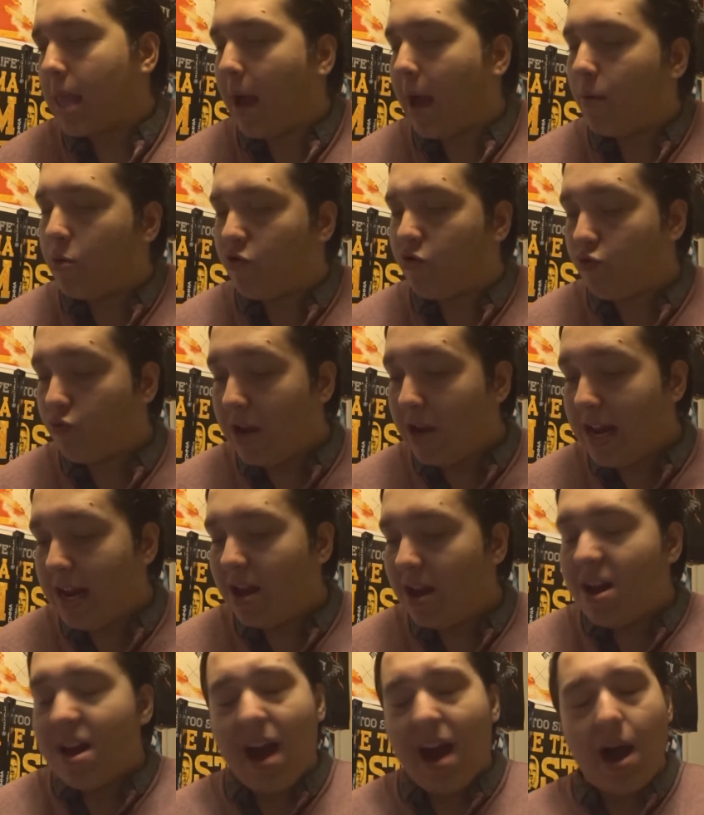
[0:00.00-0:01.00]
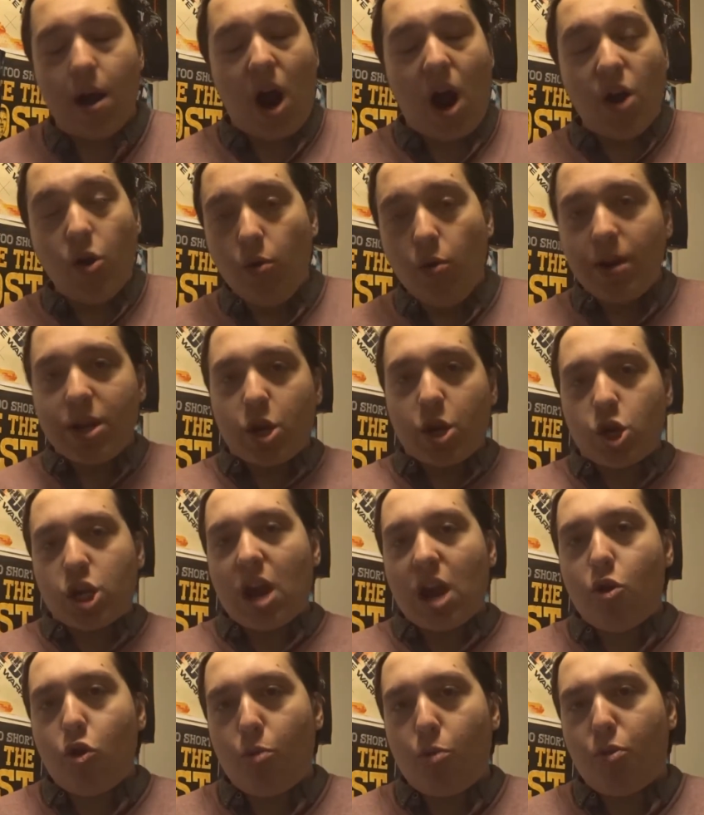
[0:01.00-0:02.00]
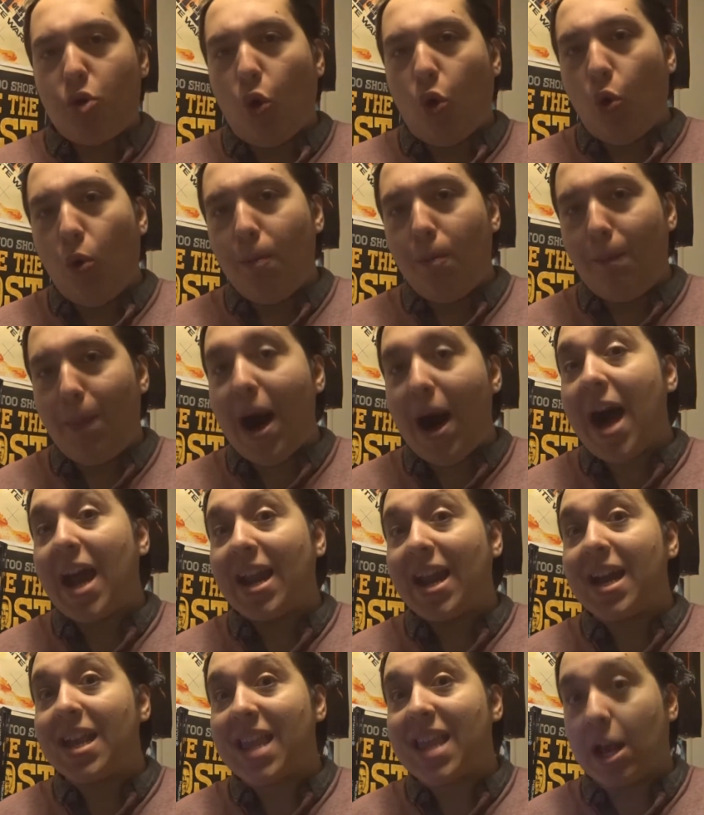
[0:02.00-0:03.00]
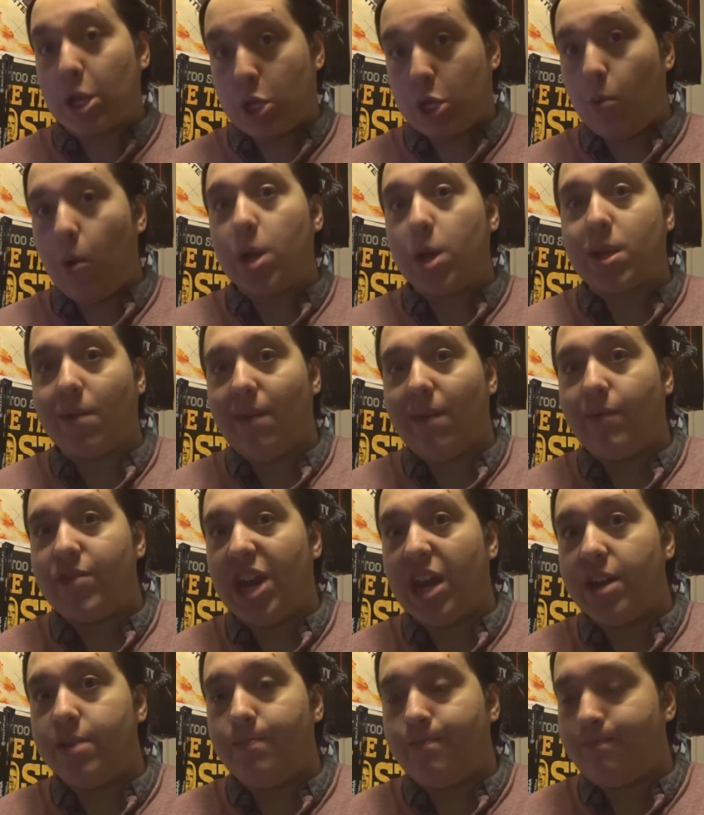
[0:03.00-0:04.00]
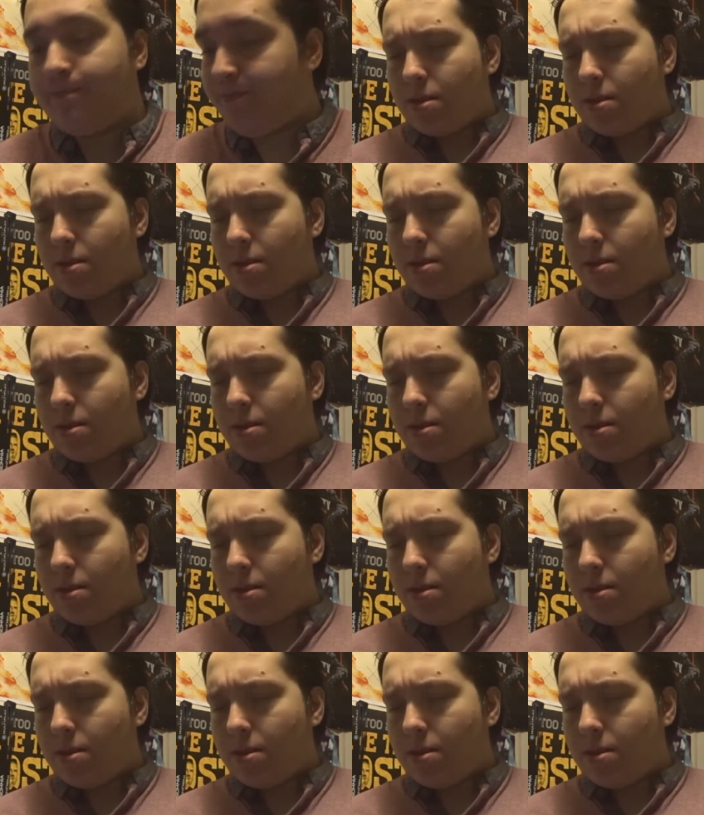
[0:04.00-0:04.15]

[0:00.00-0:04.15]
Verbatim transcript: That was really, I normally do terrible, but that's the worst I've ever done.